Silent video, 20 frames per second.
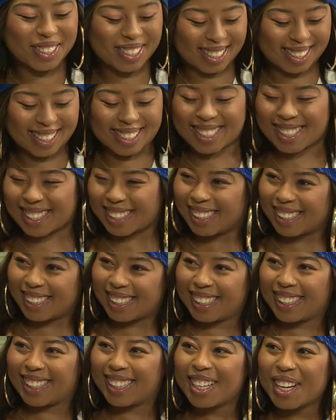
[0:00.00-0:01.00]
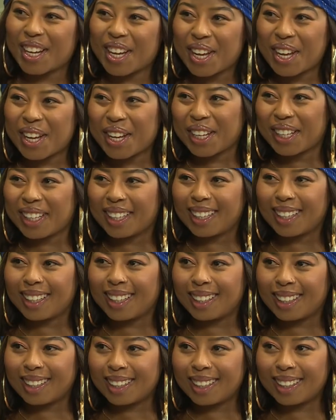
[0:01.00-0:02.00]
courses. It might have been as plain as they're like,
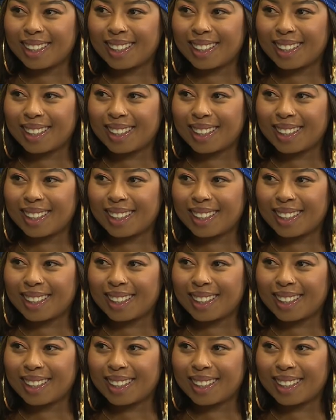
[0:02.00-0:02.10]
nah,